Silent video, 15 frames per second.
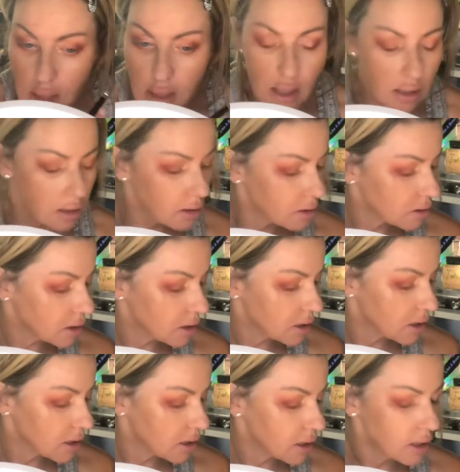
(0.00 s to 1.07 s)
of that
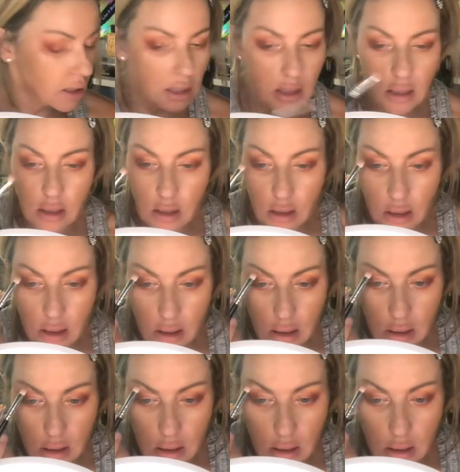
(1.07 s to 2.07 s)
underneath here.